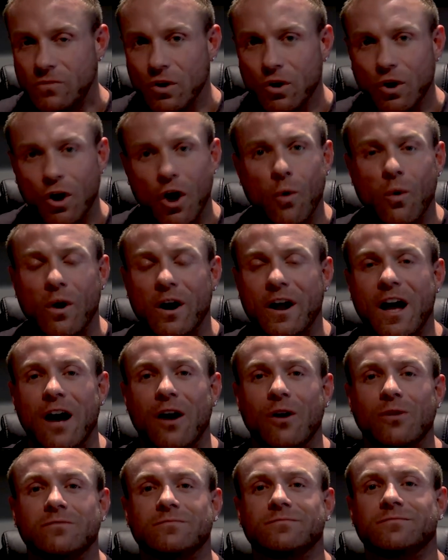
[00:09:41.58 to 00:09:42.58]
go work
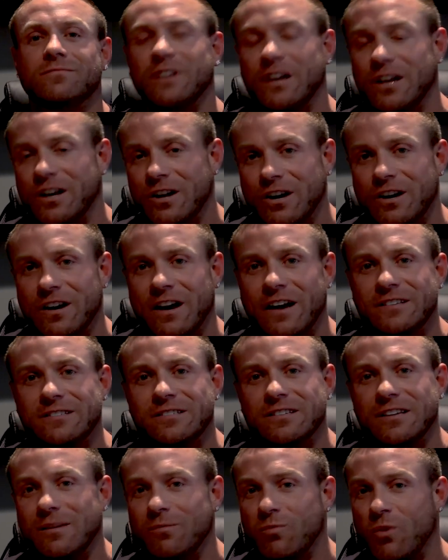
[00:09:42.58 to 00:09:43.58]
out, get a good night's
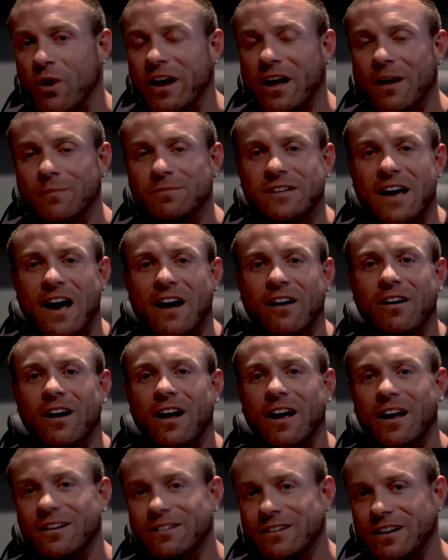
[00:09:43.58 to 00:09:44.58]
sleep, wake up
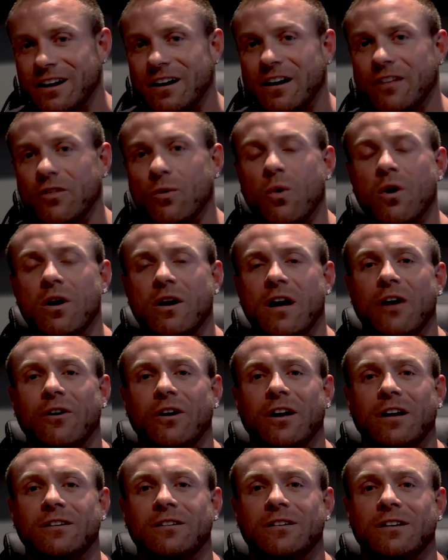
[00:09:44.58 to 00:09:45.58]
Saturday, get another workout
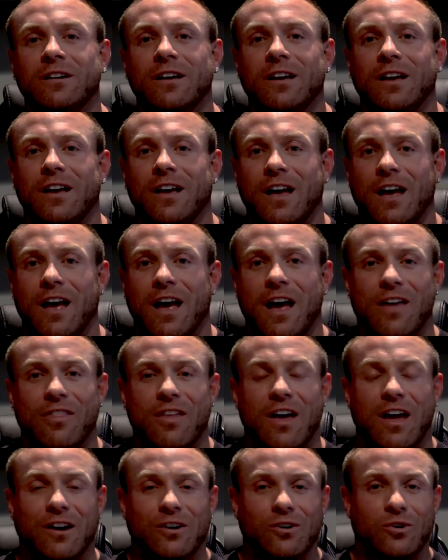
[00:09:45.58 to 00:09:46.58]
in, and
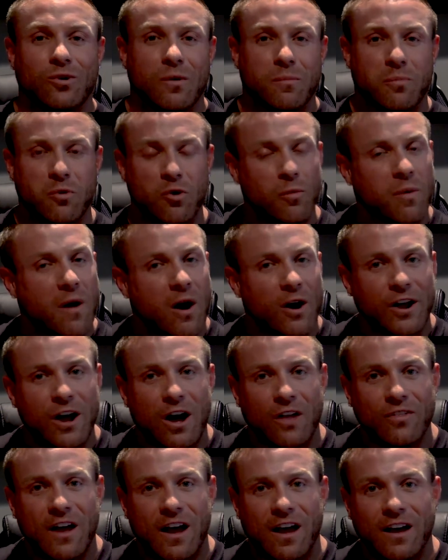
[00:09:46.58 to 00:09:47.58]
then do a pool party
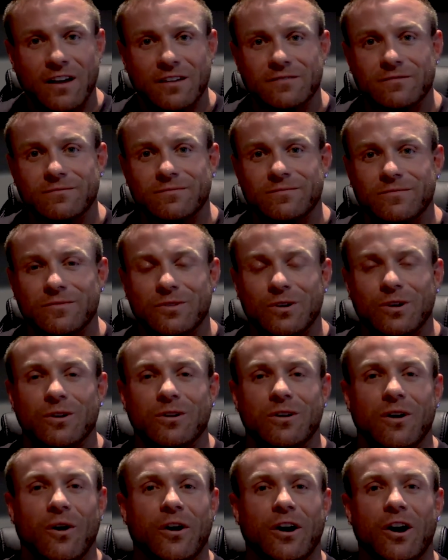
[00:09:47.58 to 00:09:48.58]
all day,
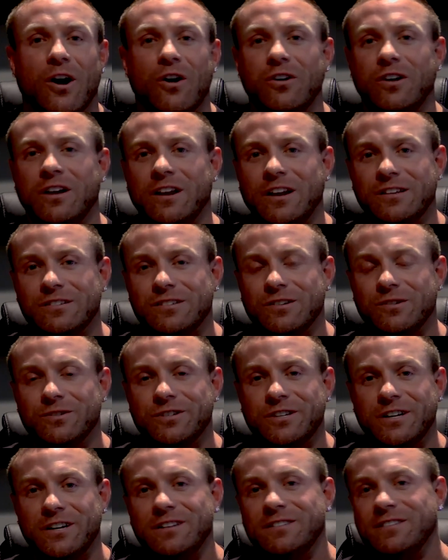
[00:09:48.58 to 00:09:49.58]
go get all you can eat
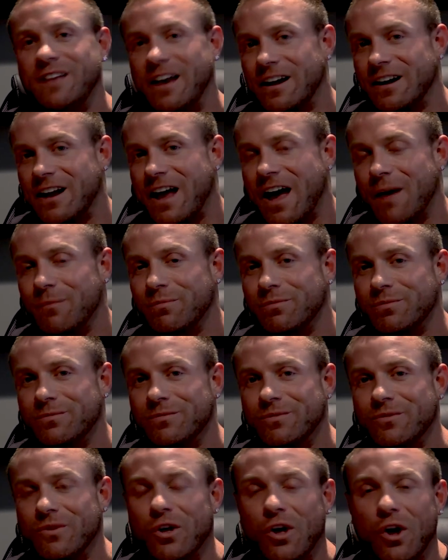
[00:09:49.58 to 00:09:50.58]
sushi, take a nap,
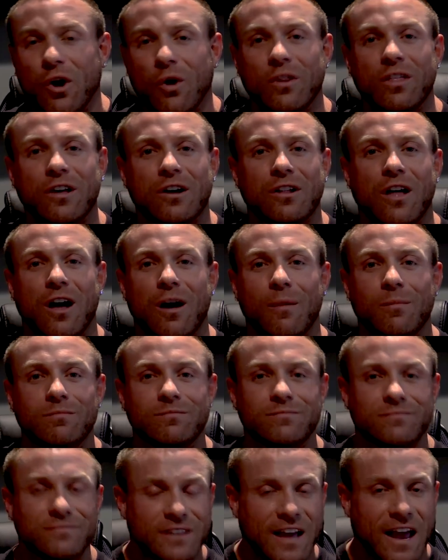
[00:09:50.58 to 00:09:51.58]
go to the club,
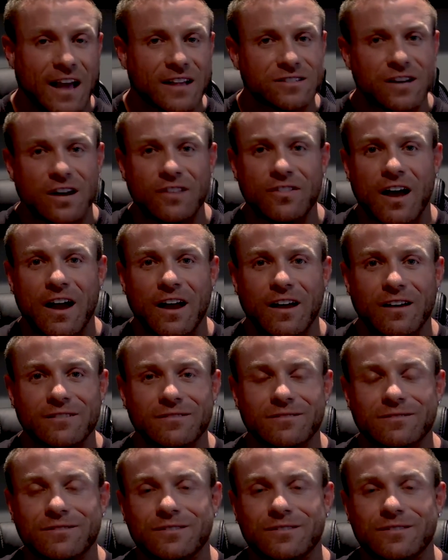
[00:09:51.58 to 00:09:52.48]
dance all night,